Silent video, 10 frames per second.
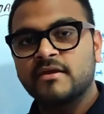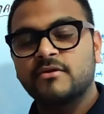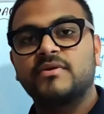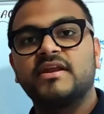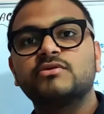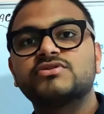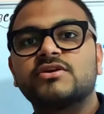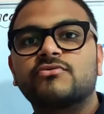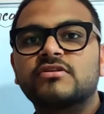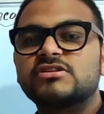
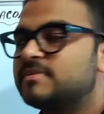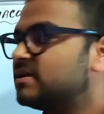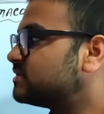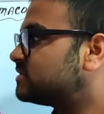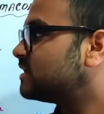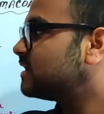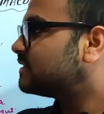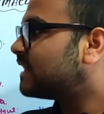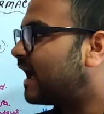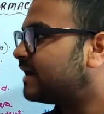Craniosacral means
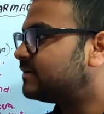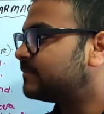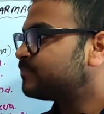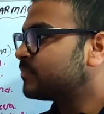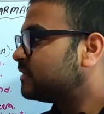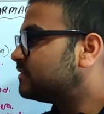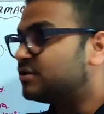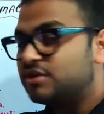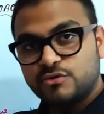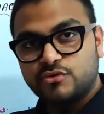that the
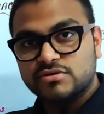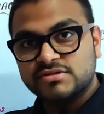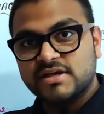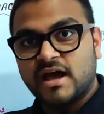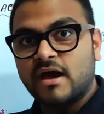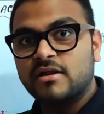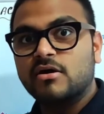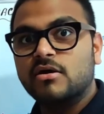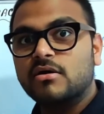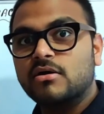neurons are
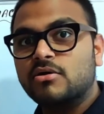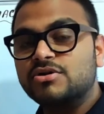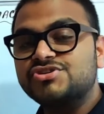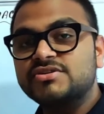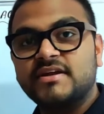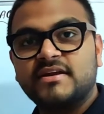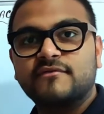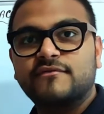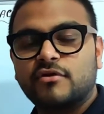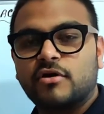
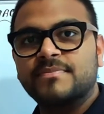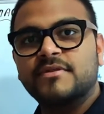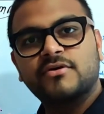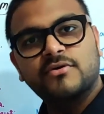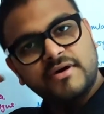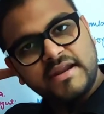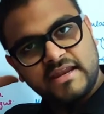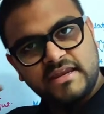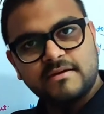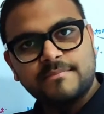originating from the
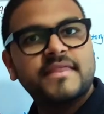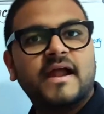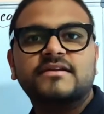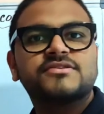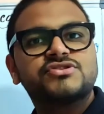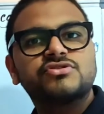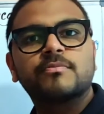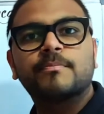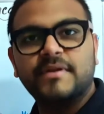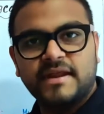cranium, that is
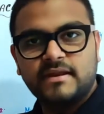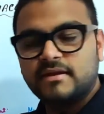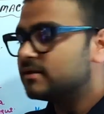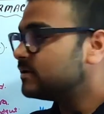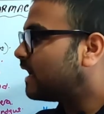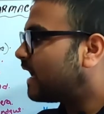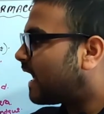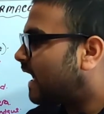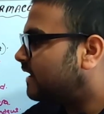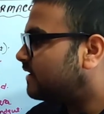your brain,
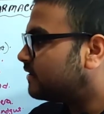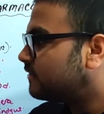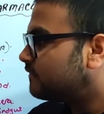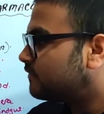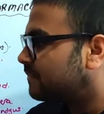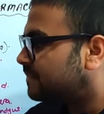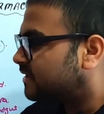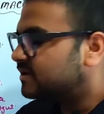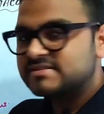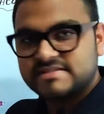and from
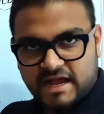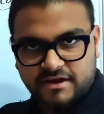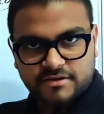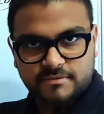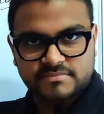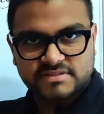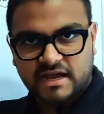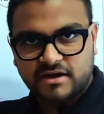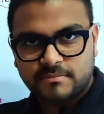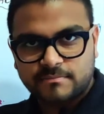the
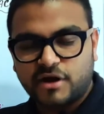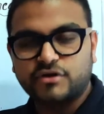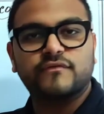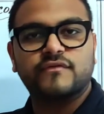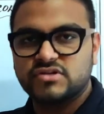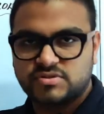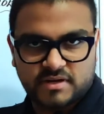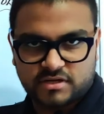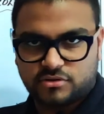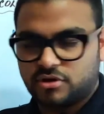sacrum part of your
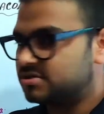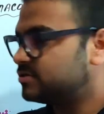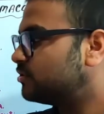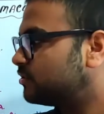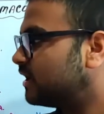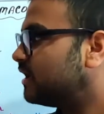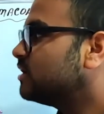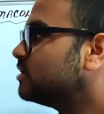spinal cord. Okay,